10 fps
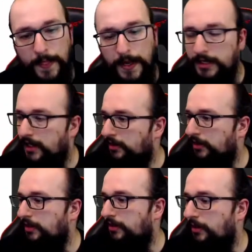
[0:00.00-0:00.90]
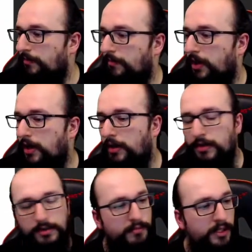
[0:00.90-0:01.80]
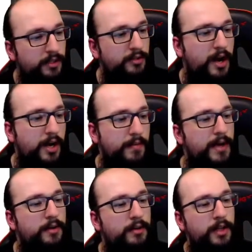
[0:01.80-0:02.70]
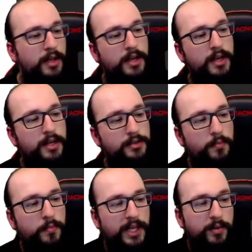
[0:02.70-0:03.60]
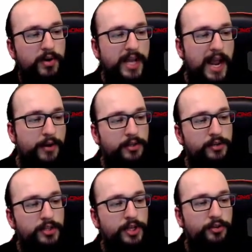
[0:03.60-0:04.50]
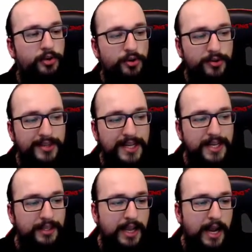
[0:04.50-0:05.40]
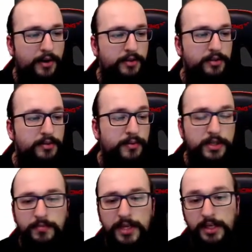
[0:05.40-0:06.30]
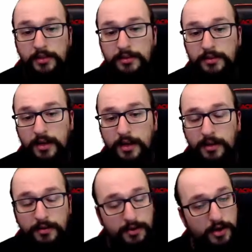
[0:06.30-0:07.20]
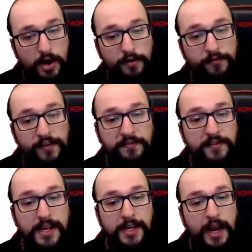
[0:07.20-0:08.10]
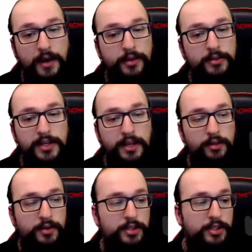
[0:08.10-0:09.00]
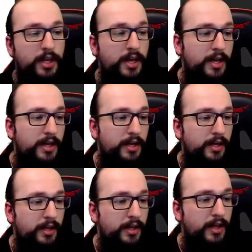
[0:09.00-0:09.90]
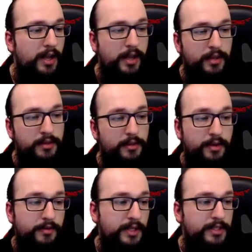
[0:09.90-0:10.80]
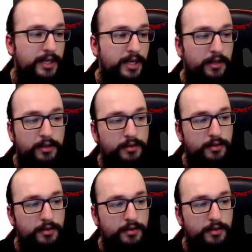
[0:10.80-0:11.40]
There's actually something to talk about. So playable characters, 13 characters, which means there are 15 characters at launch. And you know, they say it.